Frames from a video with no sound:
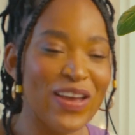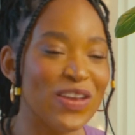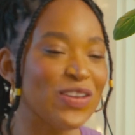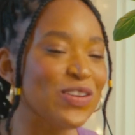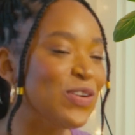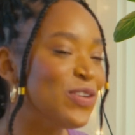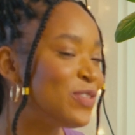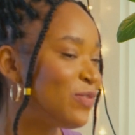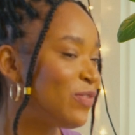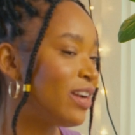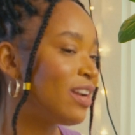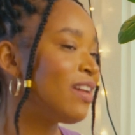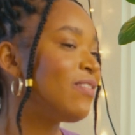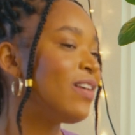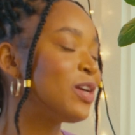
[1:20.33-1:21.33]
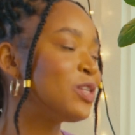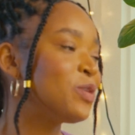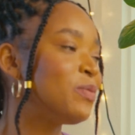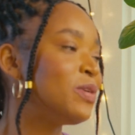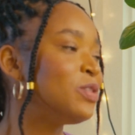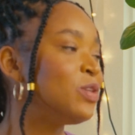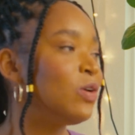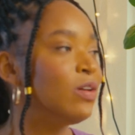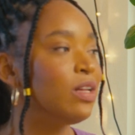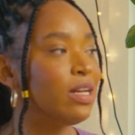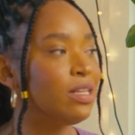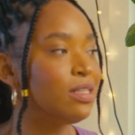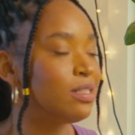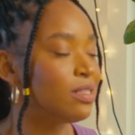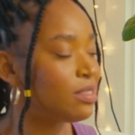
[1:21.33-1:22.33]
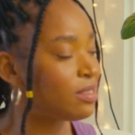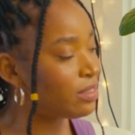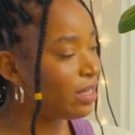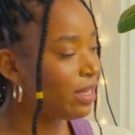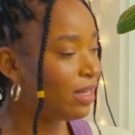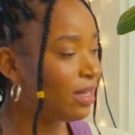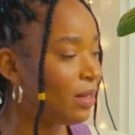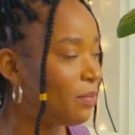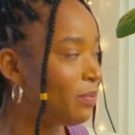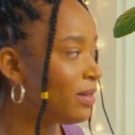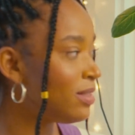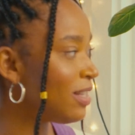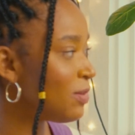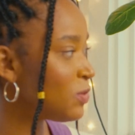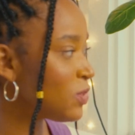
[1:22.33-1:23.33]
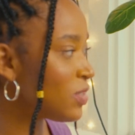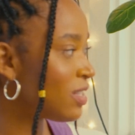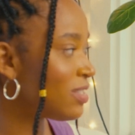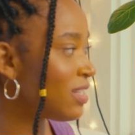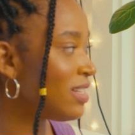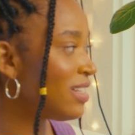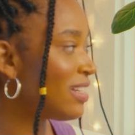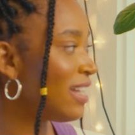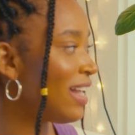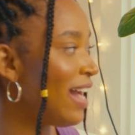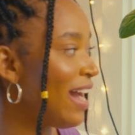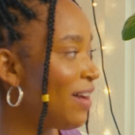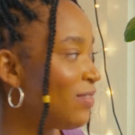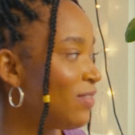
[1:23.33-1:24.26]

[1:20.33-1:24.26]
it's funny, I've actually been told I need to slang it up at times because I didn't have